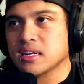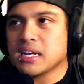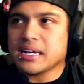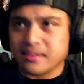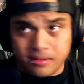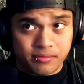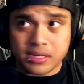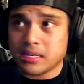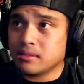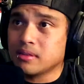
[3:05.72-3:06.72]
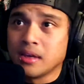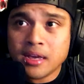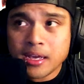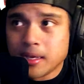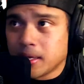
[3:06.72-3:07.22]
aligned and
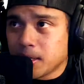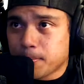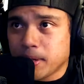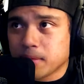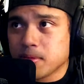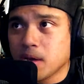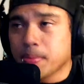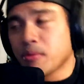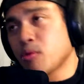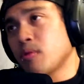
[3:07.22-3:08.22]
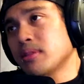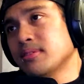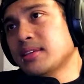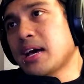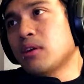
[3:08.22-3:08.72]
he picked me up and we went
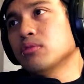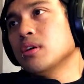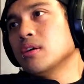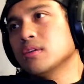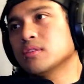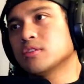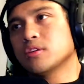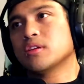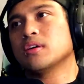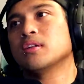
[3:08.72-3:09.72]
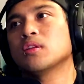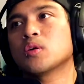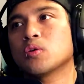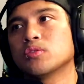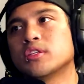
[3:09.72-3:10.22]
down to the
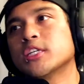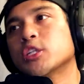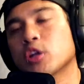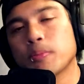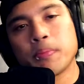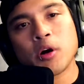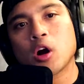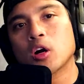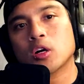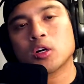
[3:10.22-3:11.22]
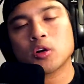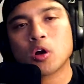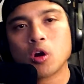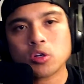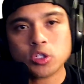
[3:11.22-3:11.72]
local district park
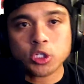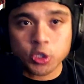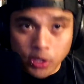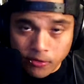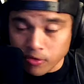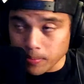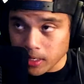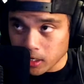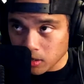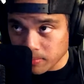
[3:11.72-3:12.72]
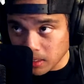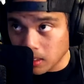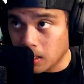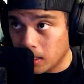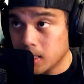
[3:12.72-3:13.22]
across the street from me here in
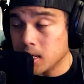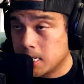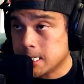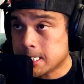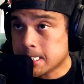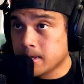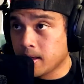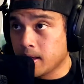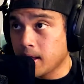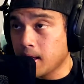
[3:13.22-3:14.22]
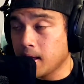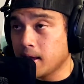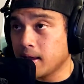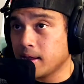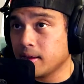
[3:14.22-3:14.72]
Mililani.
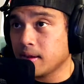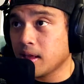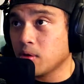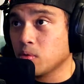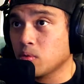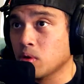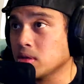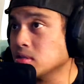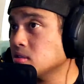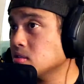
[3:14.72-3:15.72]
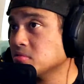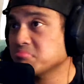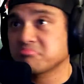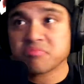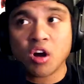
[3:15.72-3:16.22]
And it was
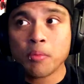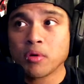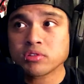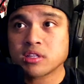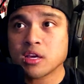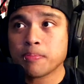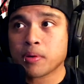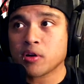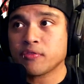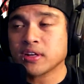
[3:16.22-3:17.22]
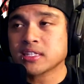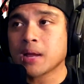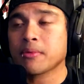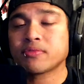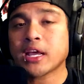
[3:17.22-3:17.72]
almost the perfect
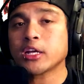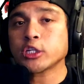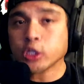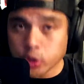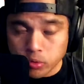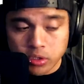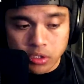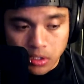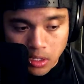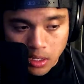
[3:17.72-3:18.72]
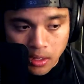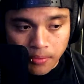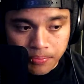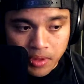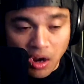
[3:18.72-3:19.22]
time of day to shoot,
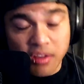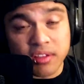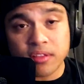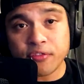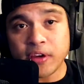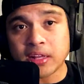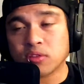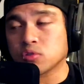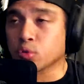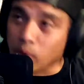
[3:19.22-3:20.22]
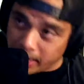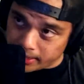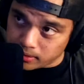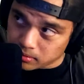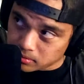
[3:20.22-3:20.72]
other than the fact that it was raining.